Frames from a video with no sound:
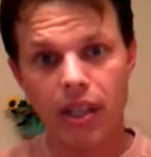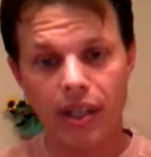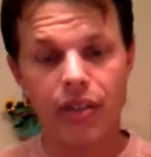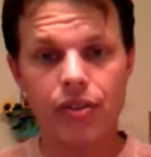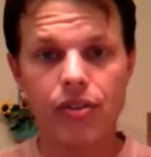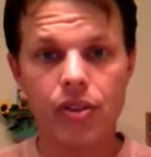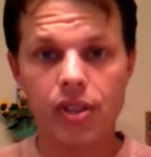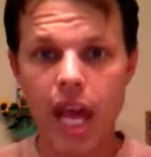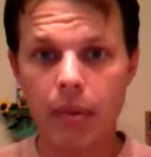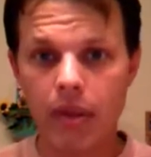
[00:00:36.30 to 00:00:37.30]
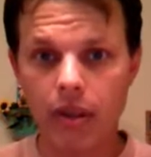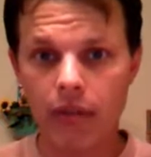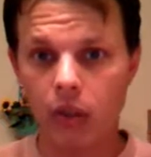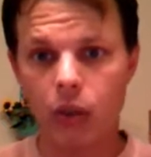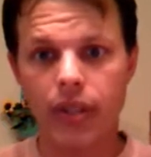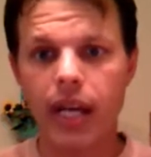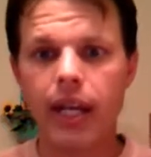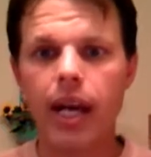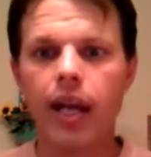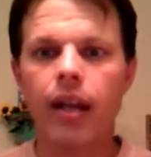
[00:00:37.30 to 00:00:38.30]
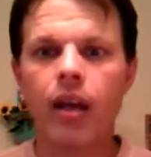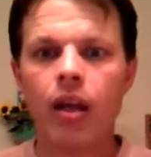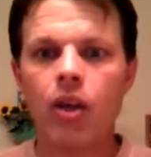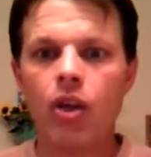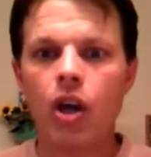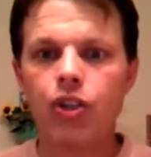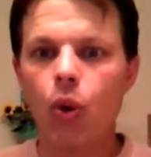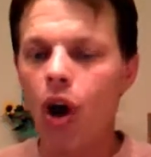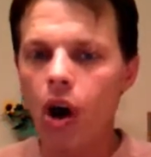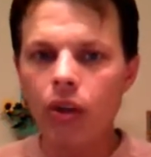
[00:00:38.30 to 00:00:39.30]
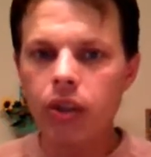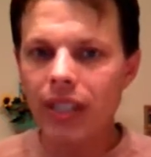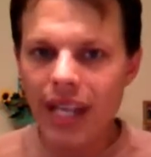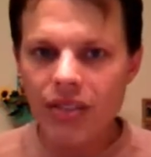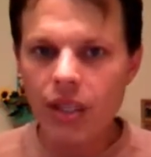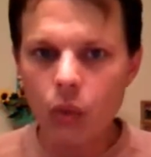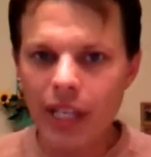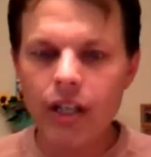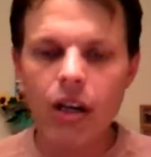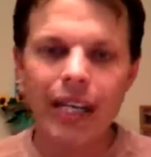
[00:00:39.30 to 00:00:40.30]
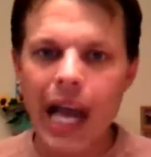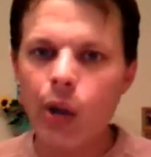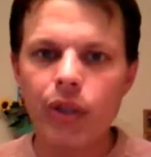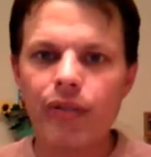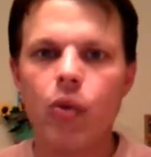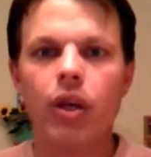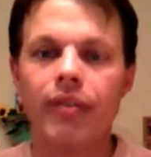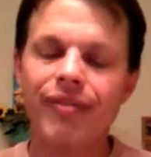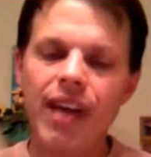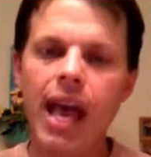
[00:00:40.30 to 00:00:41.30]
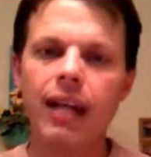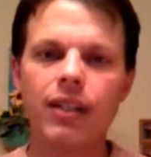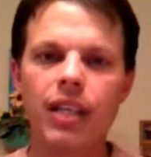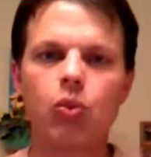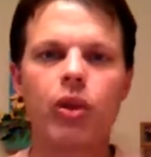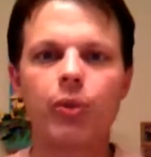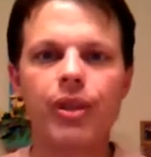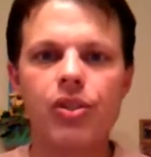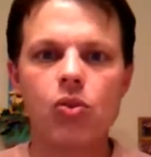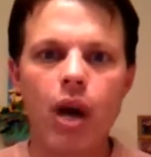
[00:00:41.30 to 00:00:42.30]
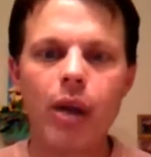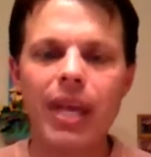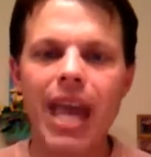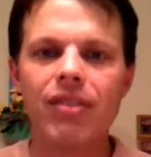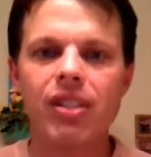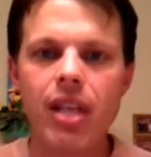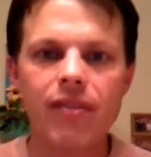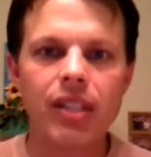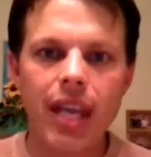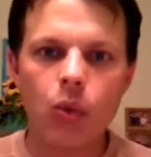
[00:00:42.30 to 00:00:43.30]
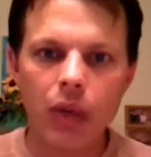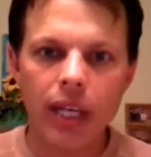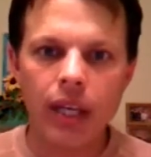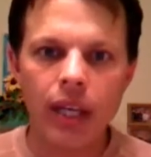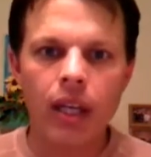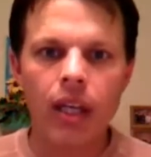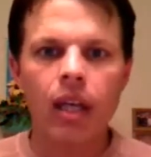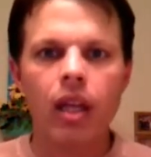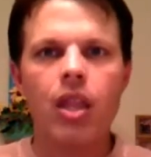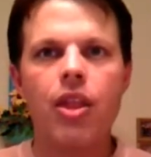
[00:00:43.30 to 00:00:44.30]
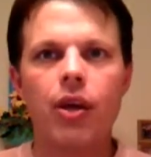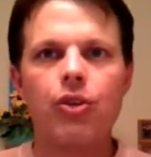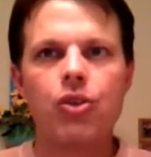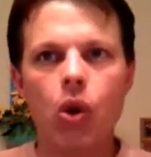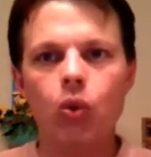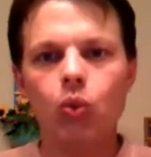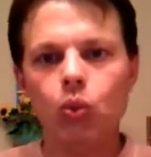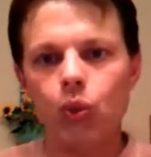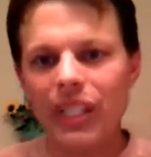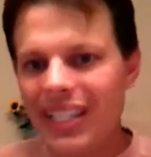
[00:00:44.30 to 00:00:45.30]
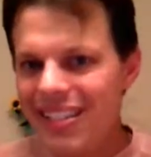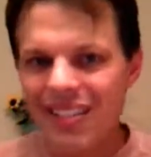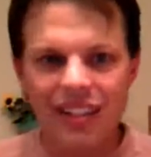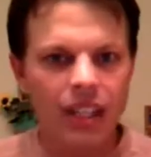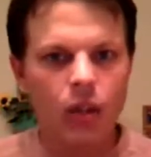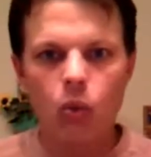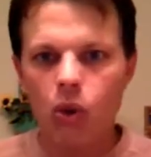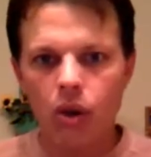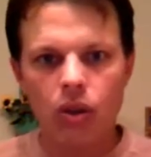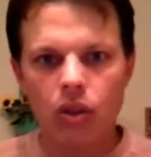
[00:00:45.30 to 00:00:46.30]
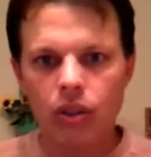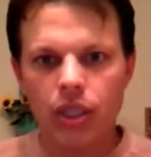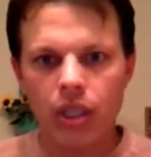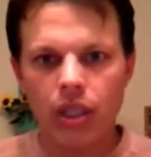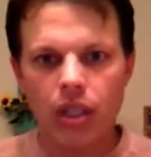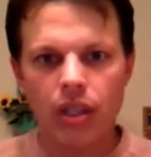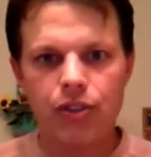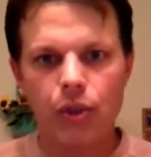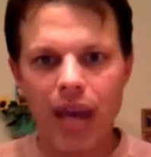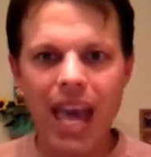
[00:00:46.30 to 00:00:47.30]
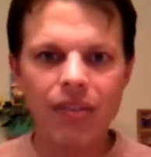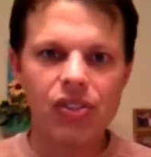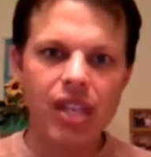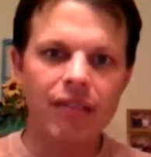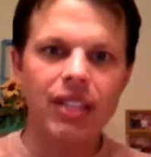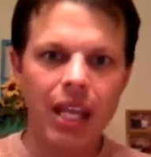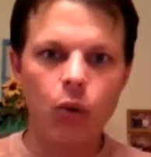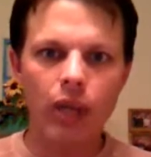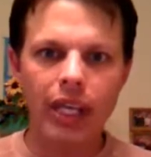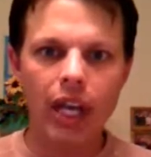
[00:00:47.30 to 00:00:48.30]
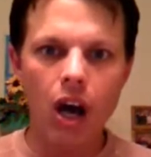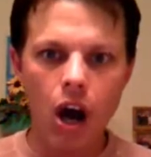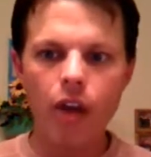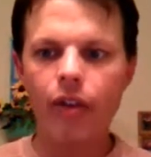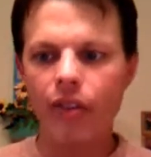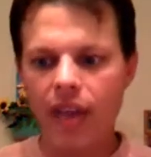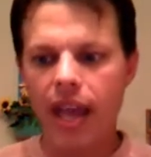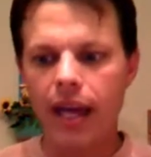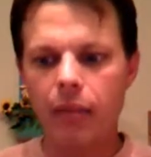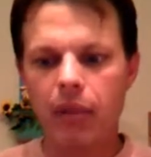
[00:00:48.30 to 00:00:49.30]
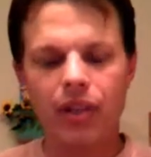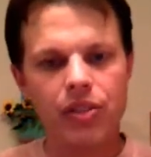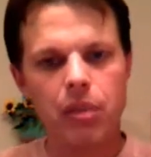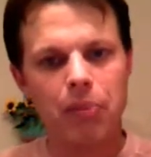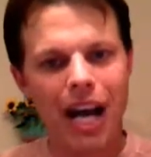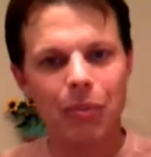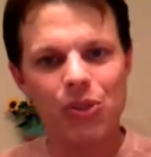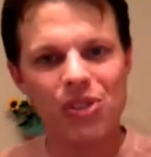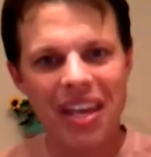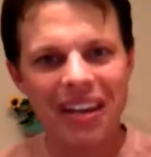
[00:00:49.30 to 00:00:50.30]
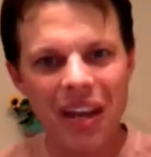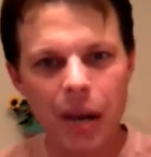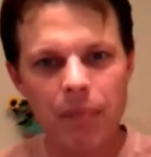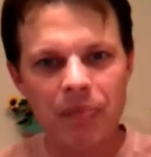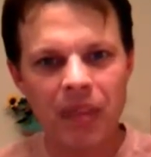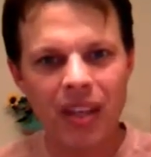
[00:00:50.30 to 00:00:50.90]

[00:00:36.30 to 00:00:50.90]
is the Sabbath of the Lord thy God. So all the days of the week are accounted for. In fact, that's one of the reasons why we have a 7-day week. There is no reason in the world to have a 7-day week other than because the Bible set it up.